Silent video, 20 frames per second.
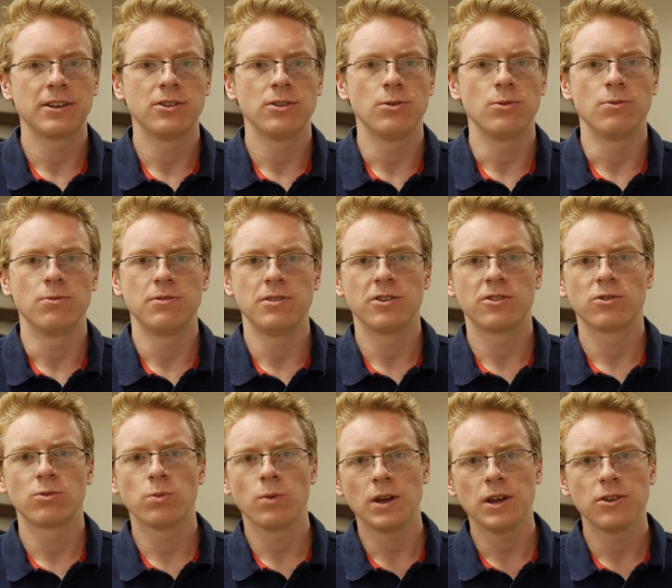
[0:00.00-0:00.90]
to
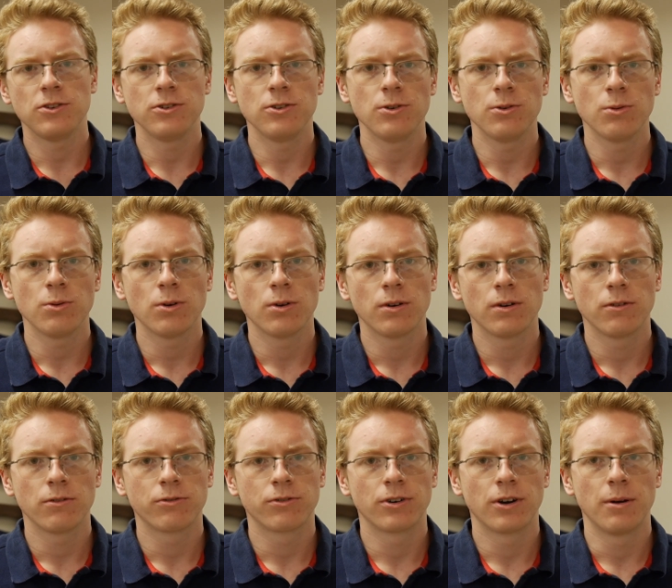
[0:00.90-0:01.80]
dissuade you
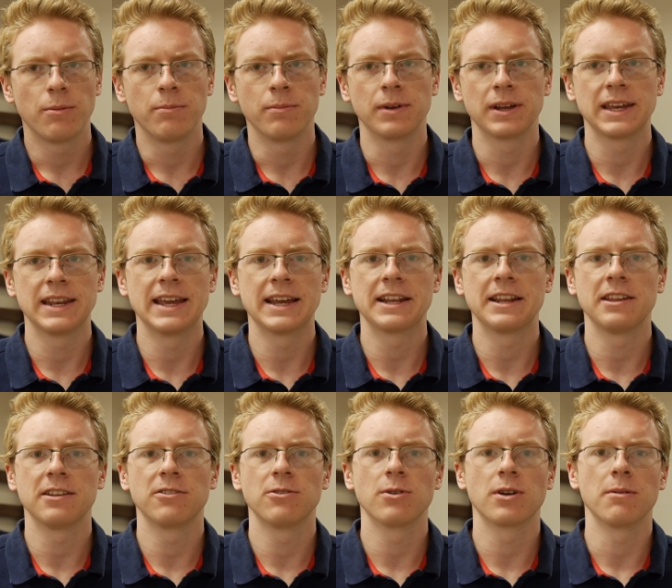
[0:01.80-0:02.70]
from connecting
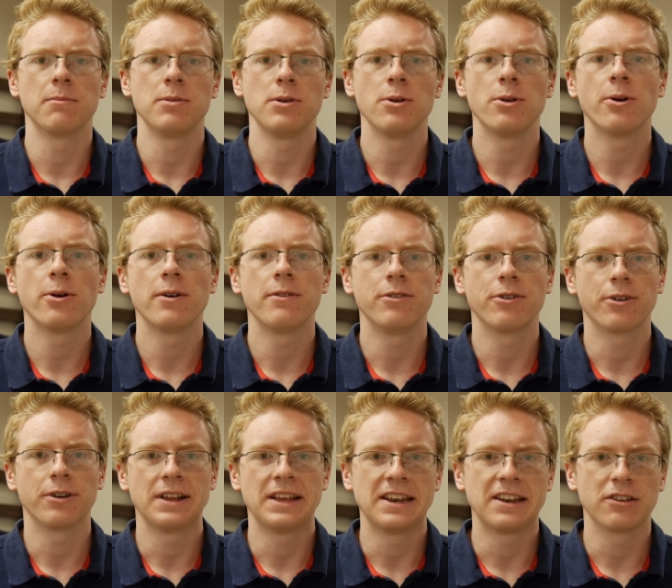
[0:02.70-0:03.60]
it to a computer if you're
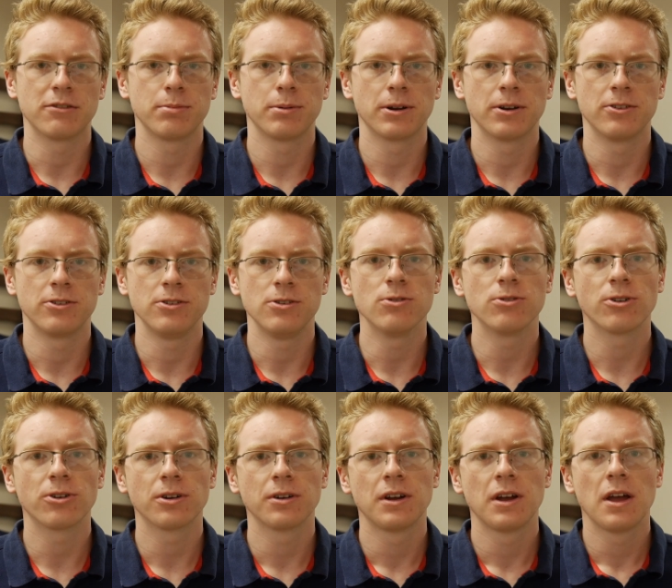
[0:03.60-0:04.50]
an inexperienced
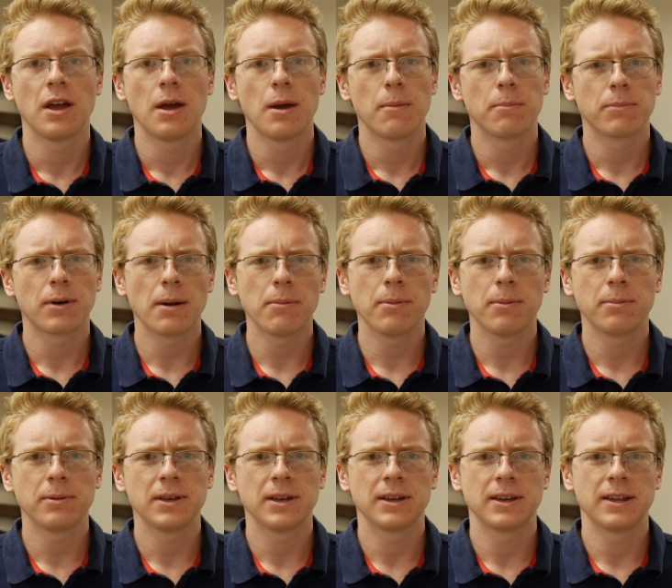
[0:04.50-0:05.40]
user.
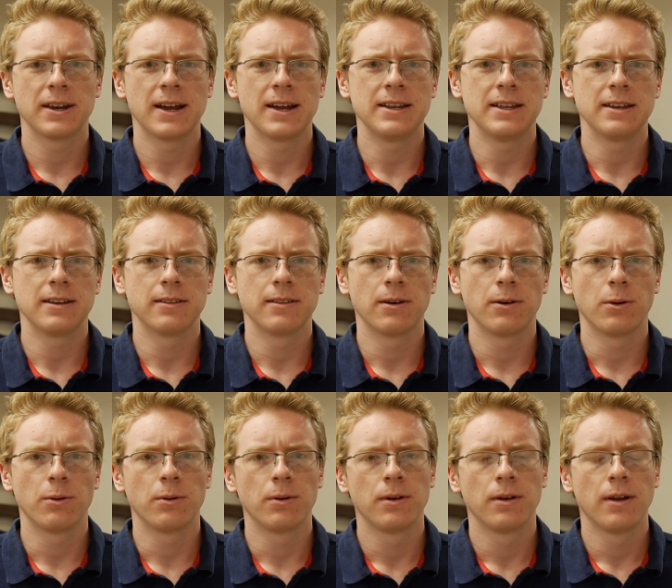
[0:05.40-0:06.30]
Probably a good idea
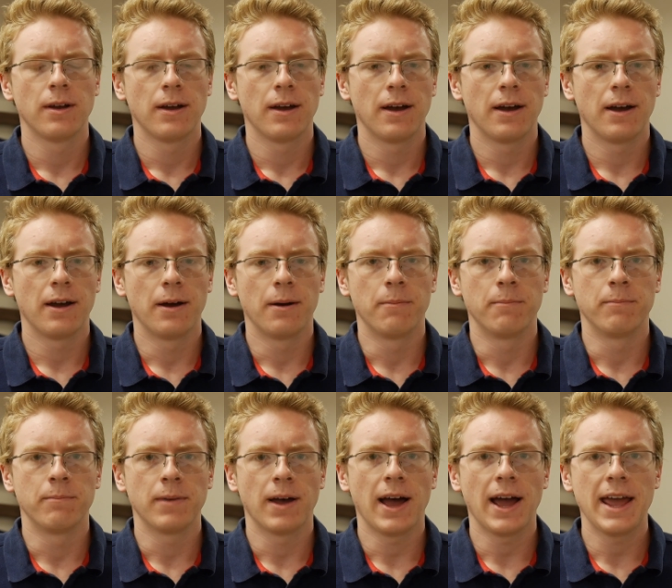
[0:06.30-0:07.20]
though.
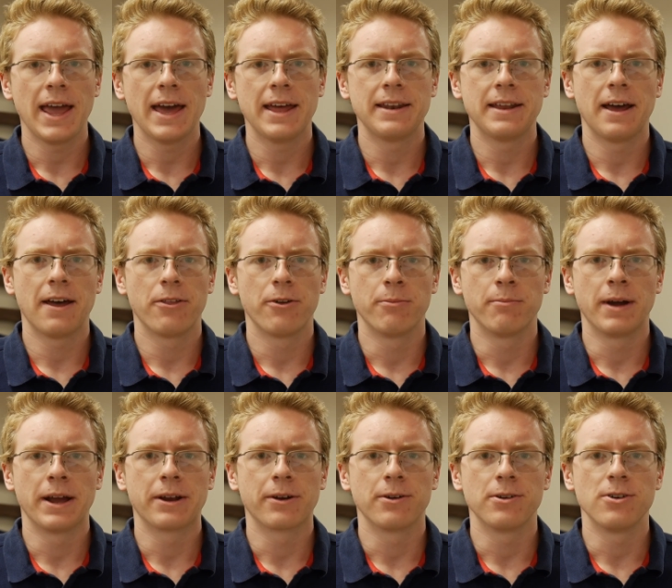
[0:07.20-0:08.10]
I had other
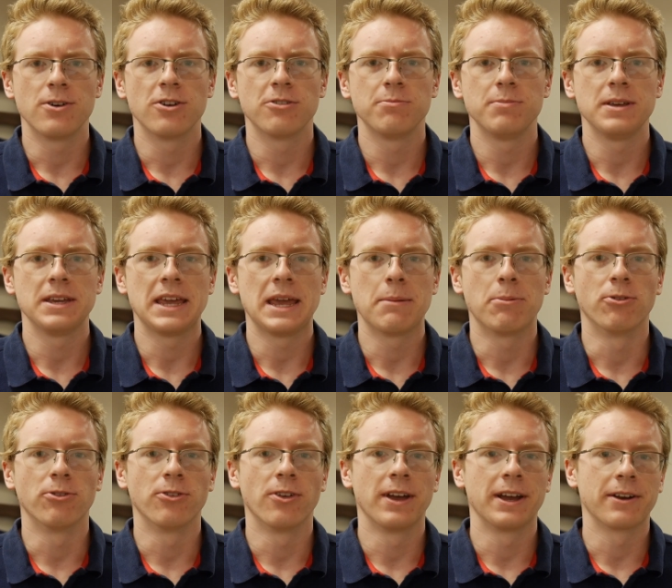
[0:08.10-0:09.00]
micro USB
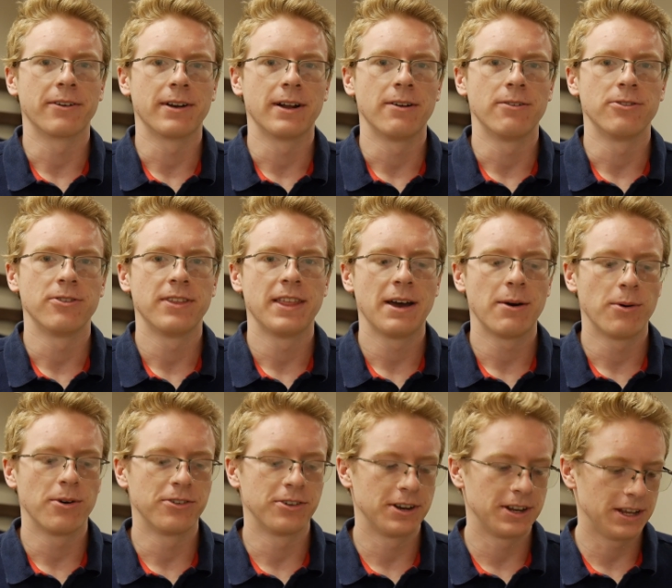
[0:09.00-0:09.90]
cables lying around, so that
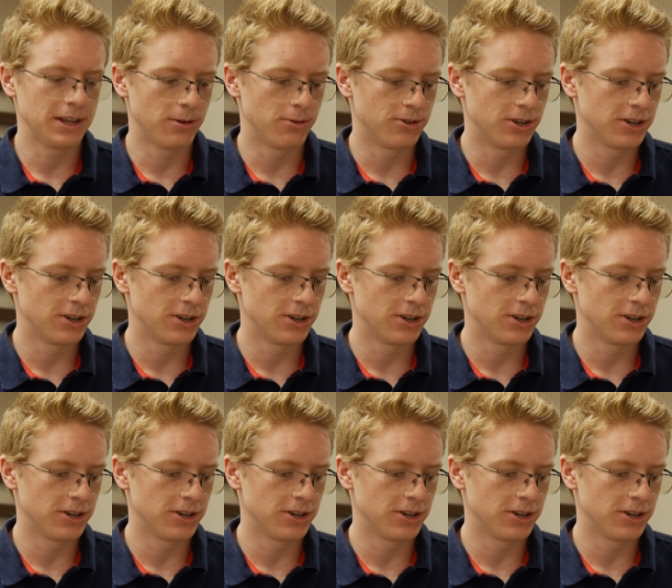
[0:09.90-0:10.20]
wasn't a huge